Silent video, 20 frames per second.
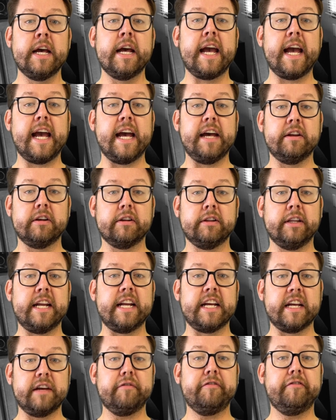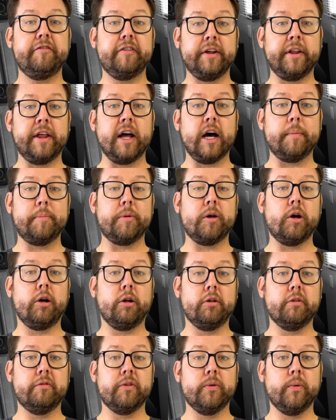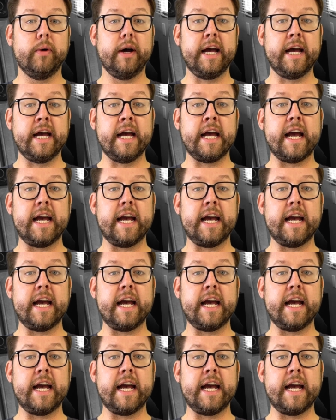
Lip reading: and letting it fill up all of the way,